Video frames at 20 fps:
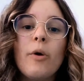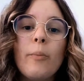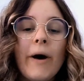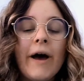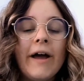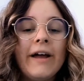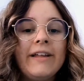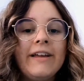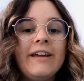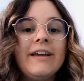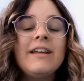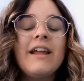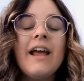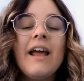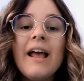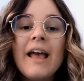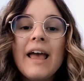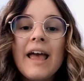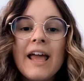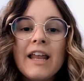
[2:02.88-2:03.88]
Alpilean
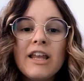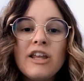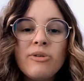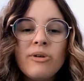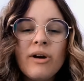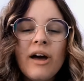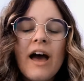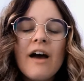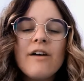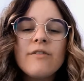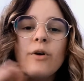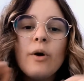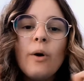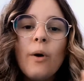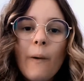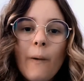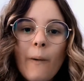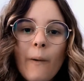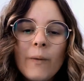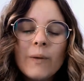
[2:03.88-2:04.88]
and you have
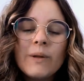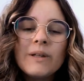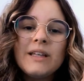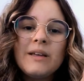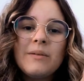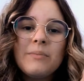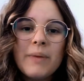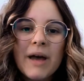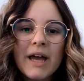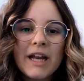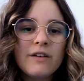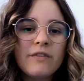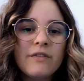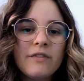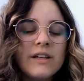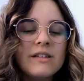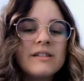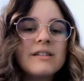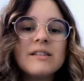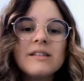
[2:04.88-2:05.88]
only
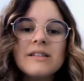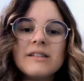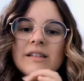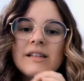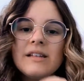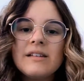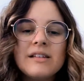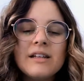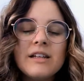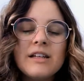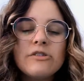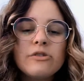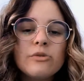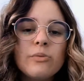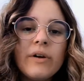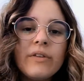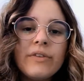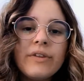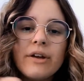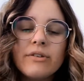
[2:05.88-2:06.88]
benefits since it is
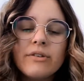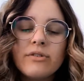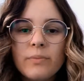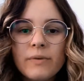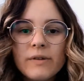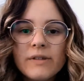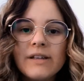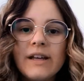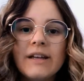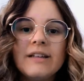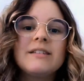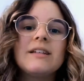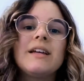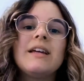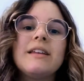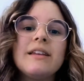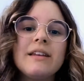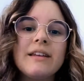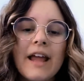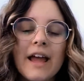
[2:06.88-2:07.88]

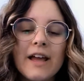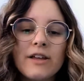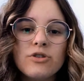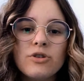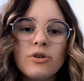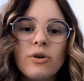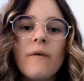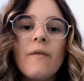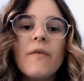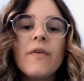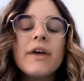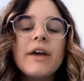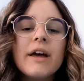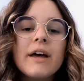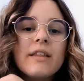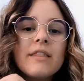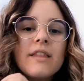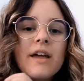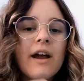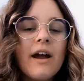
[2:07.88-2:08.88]
100% natural
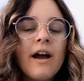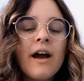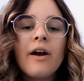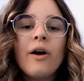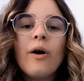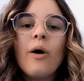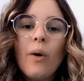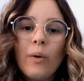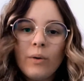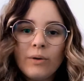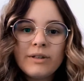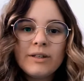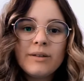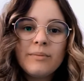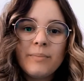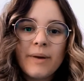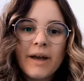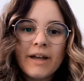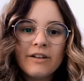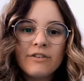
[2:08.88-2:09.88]
there are only
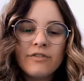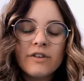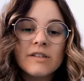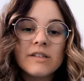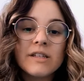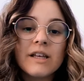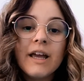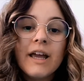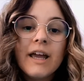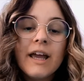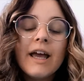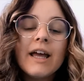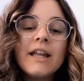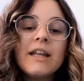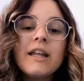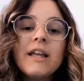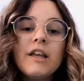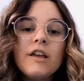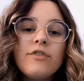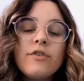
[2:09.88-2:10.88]
benefits
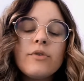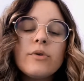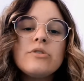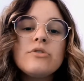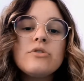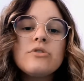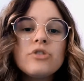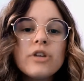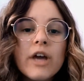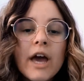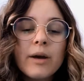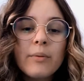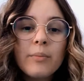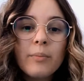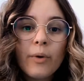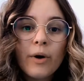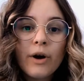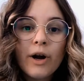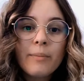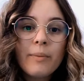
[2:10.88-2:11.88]
and if you want to check
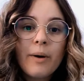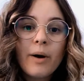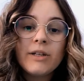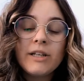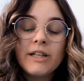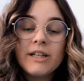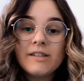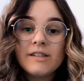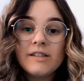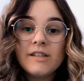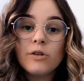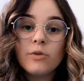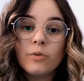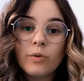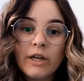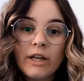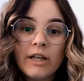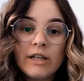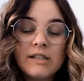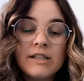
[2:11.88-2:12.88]
more about its
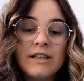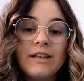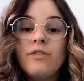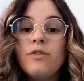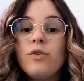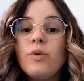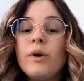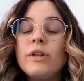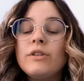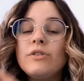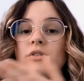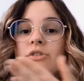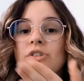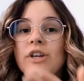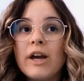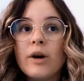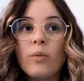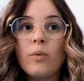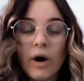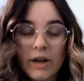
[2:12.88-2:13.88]
ingredients if you want to
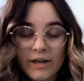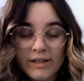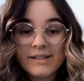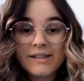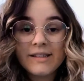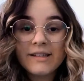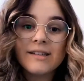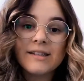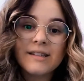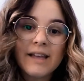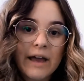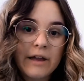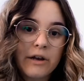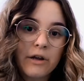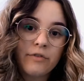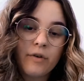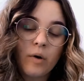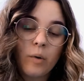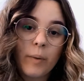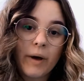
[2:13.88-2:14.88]
check what is inside
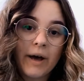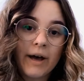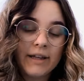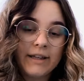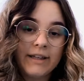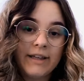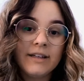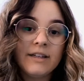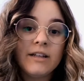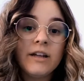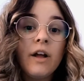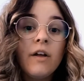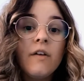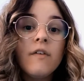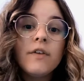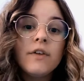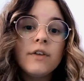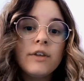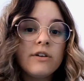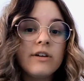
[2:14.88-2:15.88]
of Alpilean
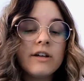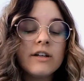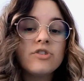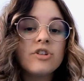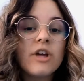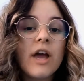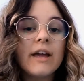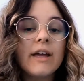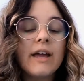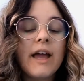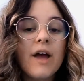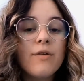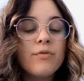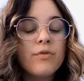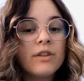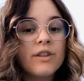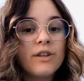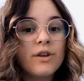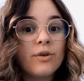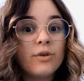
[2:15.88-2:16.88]
you can check
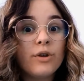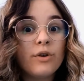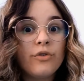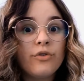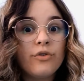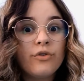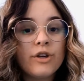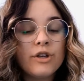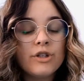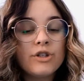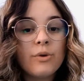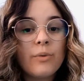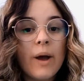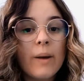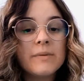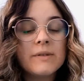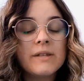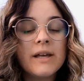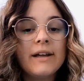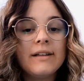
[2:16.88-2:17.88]
everything on the official
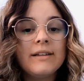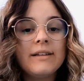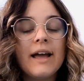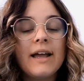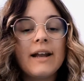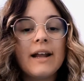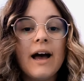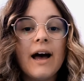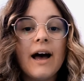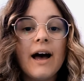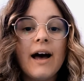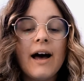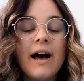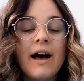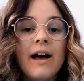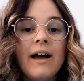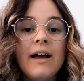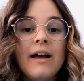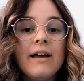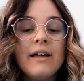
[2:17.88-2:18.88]
website that
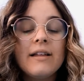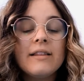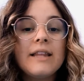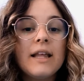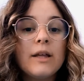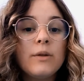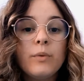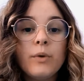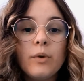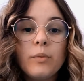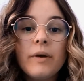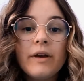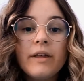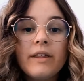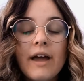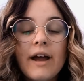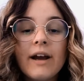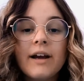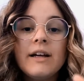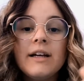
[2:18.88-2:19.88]
uh, that will be
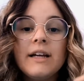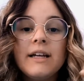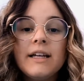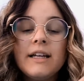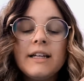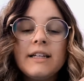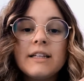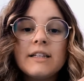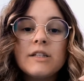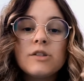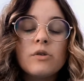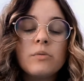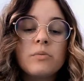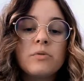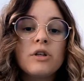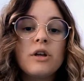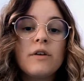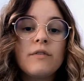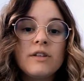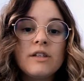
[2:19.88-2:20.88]
there in the
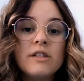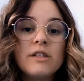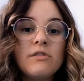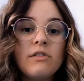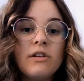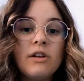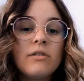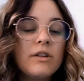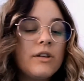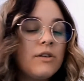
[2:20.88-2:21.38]
description of this video.